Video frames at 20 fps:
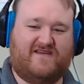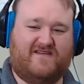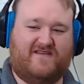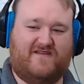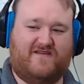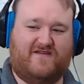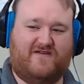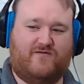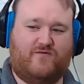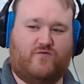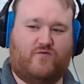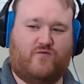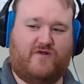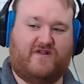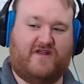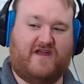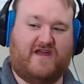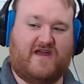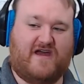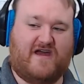But
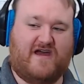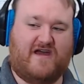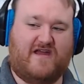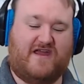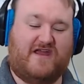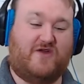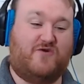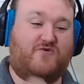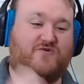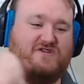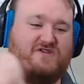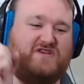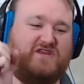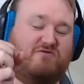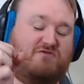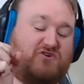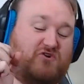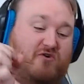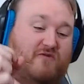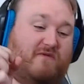really,
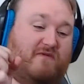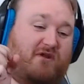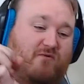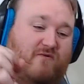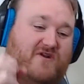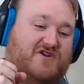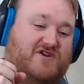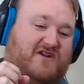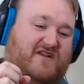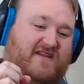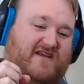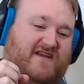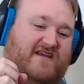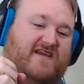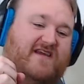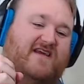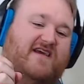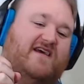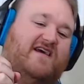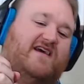you told me
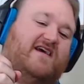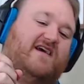originally.